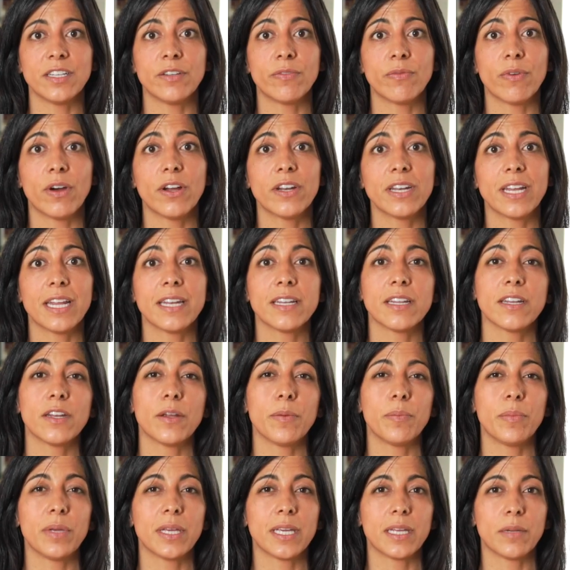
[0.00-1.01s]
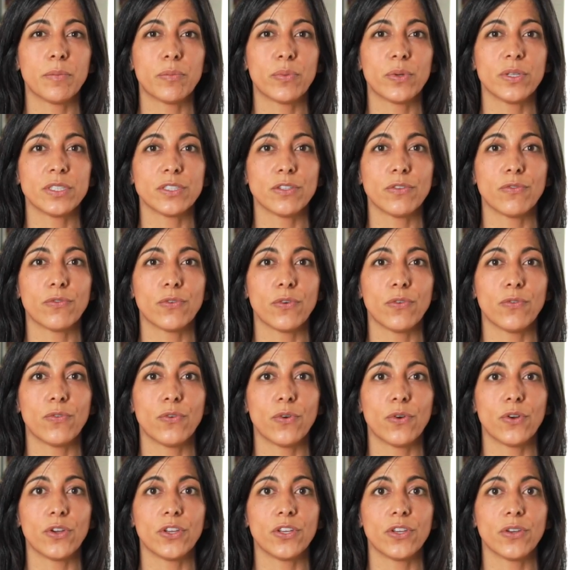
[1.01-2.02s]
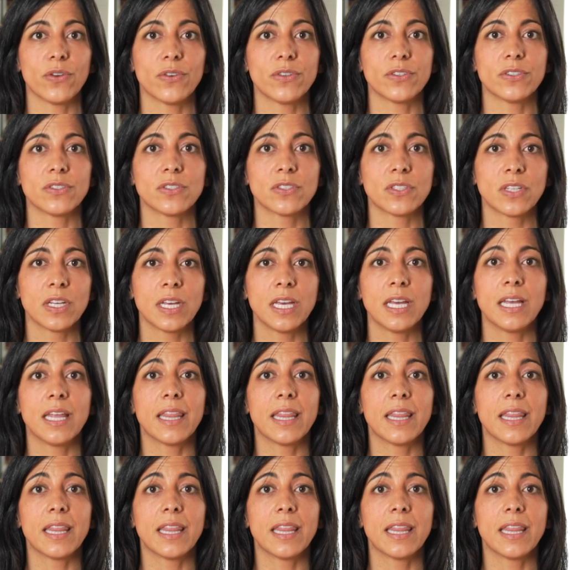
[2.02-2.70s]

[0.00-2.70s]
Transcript: in Iran, ended up being in prison for four years.